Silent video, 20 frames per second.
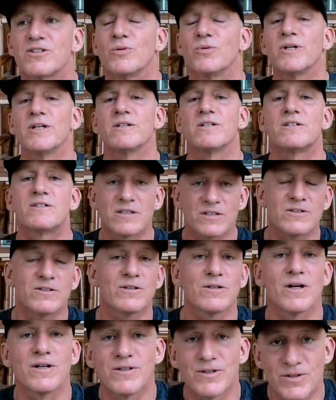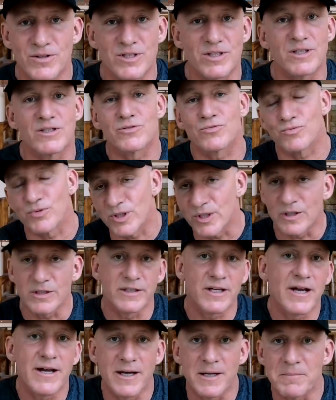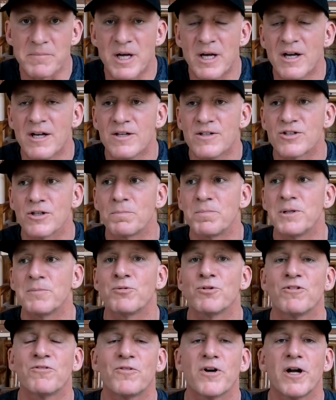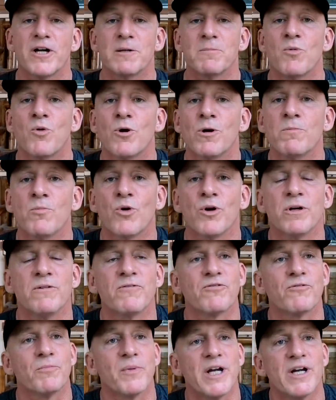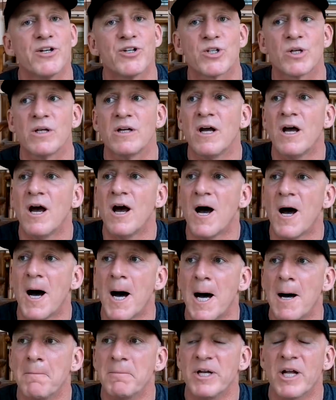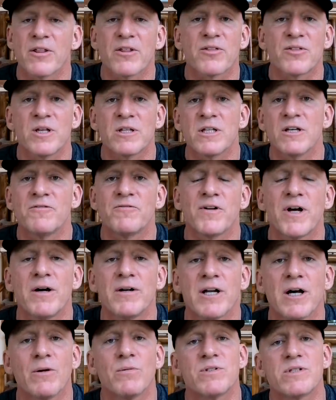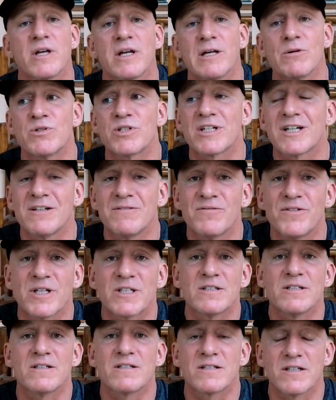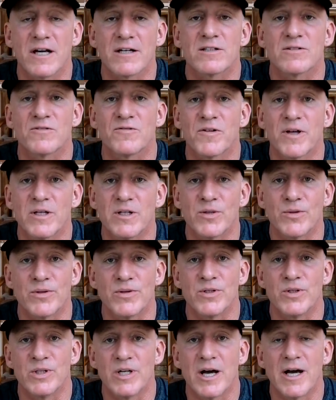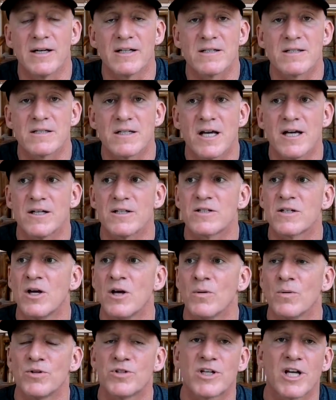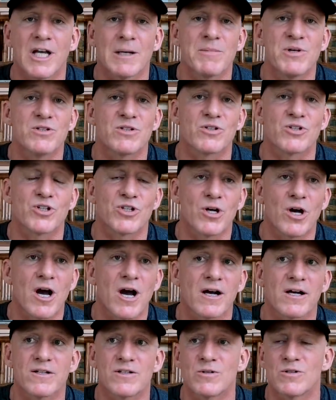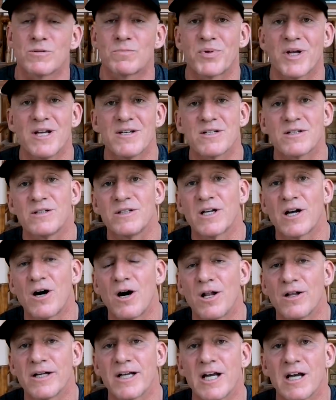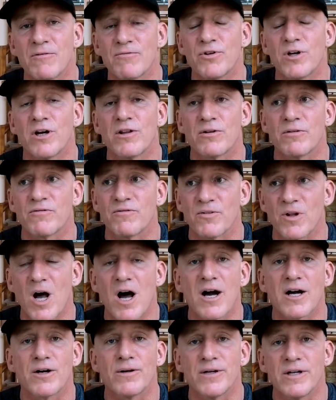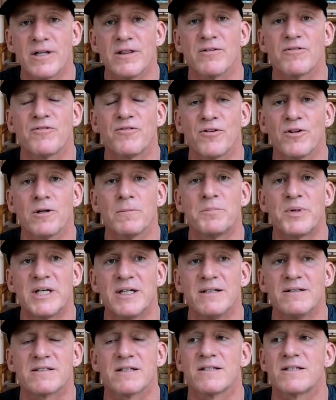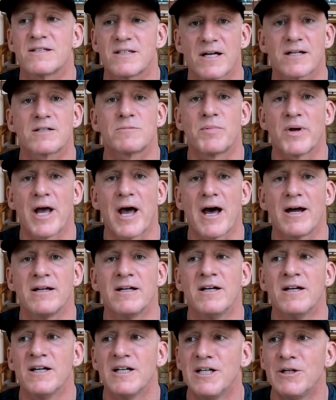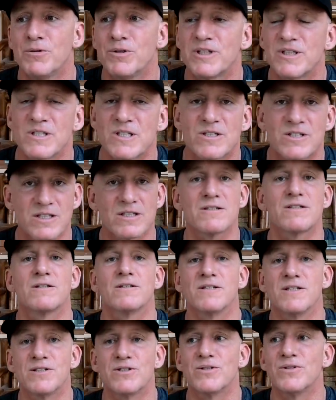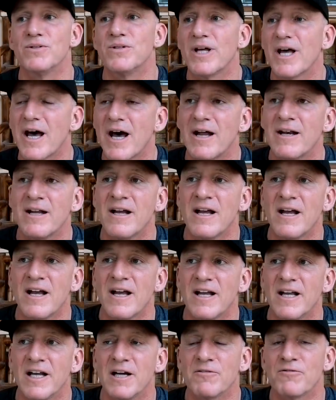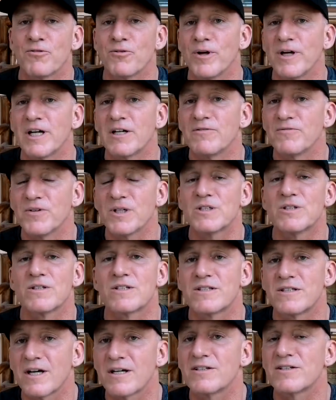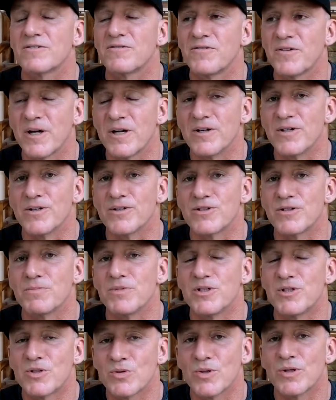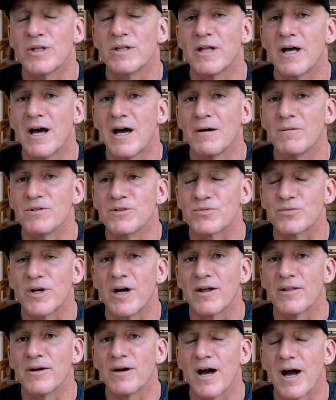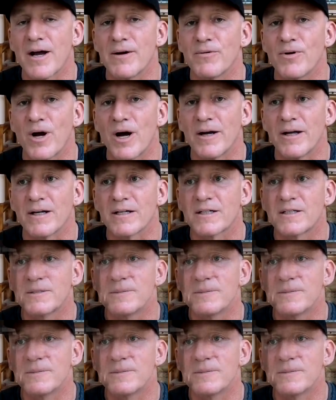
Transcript: so he insisted on using his real name. So people were finding more and more information. Another thing they found out was that he was a convicted sex offender in the United States, which came as a shock because he was basically calling every other vlogger in the Philippines a sexpat. He would consistently do that, and for a convicted sex offender to be doing that was rather ironic.